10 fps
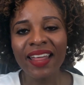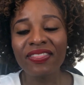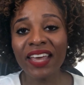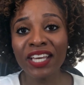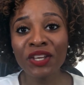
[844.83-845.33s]

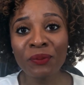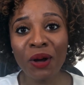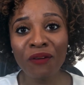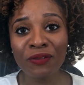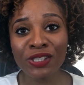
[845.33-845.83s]
Thank you
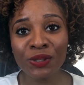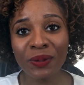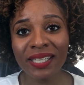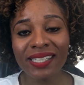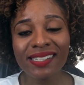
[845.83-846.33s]
all for
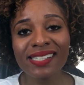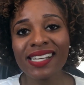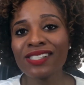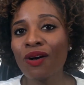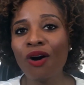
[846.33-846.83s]
joining us.
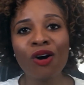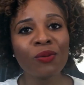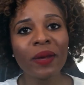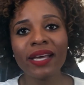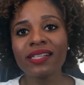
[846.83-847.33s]
As
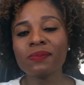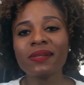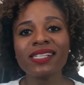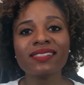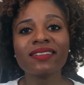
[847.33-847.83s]
always,
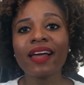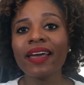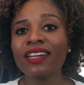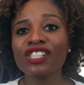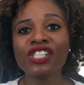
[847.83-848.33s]
please
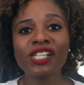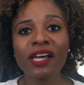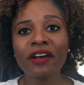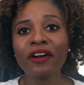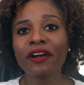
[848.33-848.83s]
like,
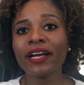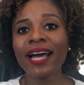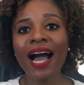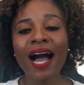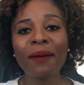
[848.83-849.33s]
share,
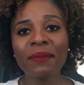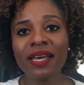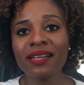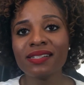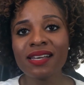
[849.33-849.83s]

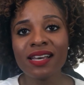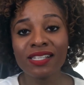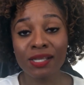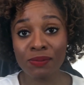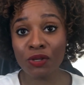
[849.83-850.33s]
comment,
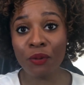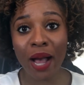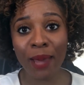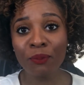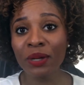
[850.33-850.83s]

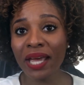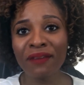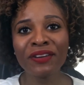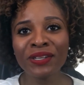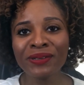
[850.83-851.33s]
subscribe,
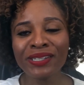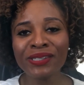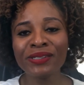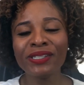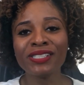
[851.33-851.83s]
whatever you
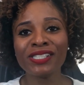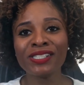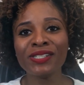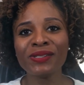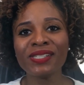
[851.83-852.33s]
need to
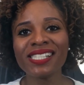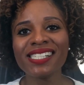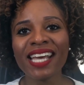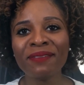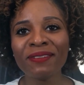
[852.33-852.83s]
do to
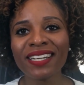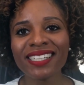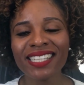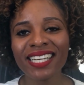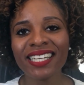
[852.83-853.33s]
stay
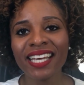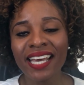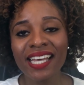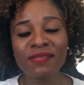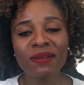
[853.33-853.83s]
plugged in.
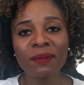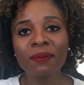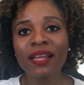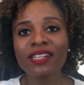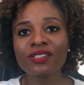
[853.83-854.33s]
It's been a
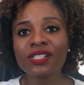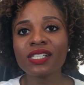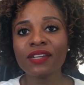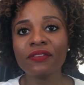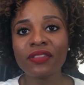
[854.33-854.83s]
pleasure
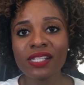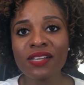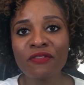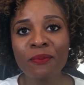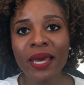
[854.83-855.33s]
delivering this
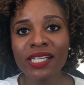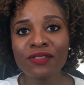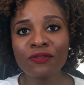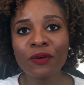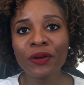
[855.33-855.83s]

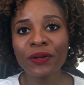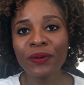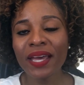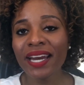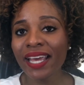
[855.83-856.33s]
information for
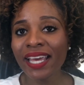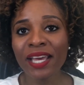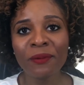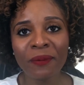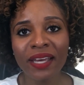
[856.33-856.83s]
you, and I
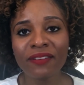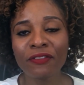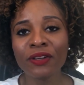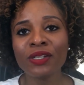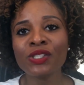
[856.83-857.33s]
can't wait
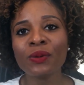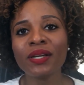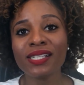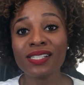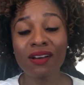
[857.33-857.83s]
for you to
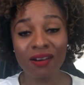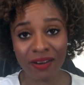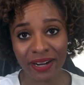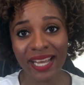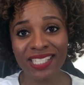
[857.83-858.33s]
join us on
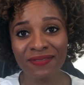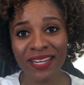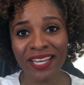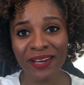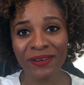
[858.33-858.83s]
our next
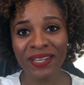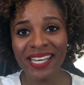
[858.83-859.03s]
video.